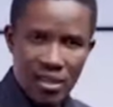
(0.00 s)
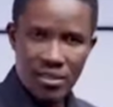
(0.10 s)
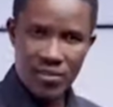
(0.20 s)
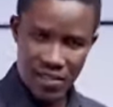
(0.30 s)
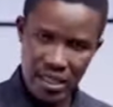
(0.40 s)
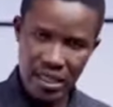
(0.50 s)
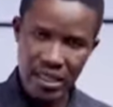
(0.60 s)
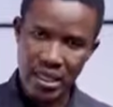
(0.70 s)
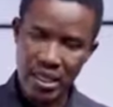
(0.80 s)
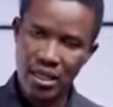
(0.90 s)
as a
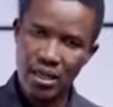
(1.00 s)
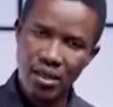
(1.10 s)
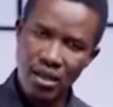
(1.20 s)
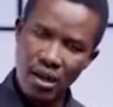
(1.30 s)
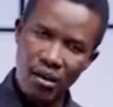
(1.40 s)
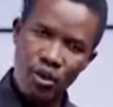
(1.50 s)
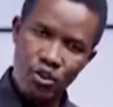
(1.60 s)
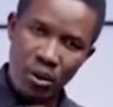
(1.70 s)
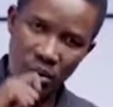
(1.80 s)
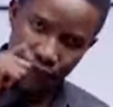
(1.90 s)
seed, it
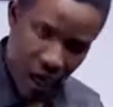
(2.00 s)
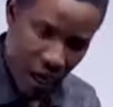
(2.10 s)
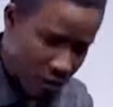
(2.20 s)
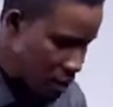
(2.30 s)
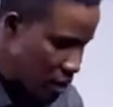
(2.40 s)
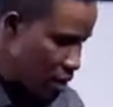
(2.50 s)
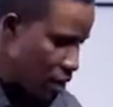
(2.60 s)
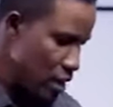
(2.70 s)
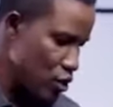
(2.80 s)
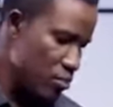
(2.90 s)
must not be found
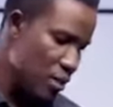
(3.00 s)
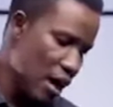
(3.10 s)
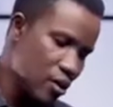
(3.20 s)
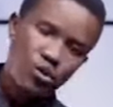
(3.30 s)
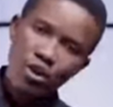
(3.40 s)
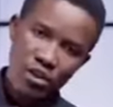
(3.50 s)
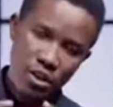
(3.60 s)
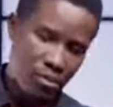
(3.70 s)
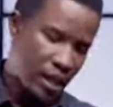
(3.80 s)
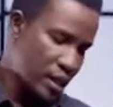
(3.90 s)
in your mouth or in
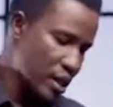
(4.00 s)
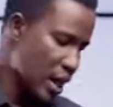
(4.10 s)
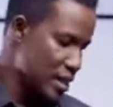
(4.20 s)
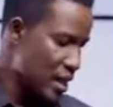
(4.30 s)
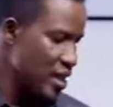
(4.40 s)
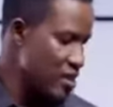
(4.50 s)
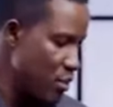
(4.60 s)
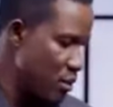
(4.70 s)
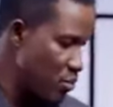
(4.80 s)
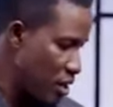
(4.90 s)
your belly, as the
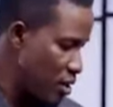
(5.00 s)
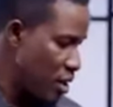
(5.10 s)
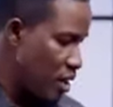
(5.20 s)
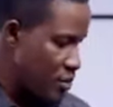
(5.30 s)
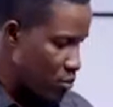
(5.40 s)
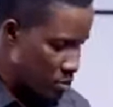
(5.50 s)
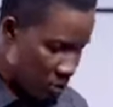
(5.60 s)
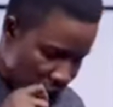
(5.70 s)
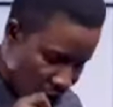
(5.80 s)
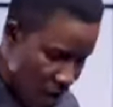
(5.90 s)
case may be. It must
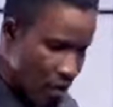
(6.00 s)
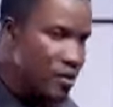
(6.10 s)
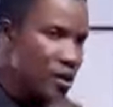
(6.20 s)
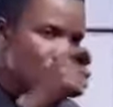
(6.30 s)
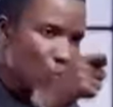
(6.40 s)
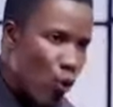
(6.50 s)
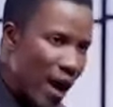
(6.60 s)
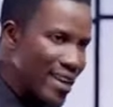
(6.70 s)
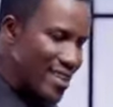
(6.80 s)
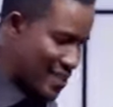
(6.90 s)
be found
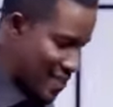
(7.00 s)
where the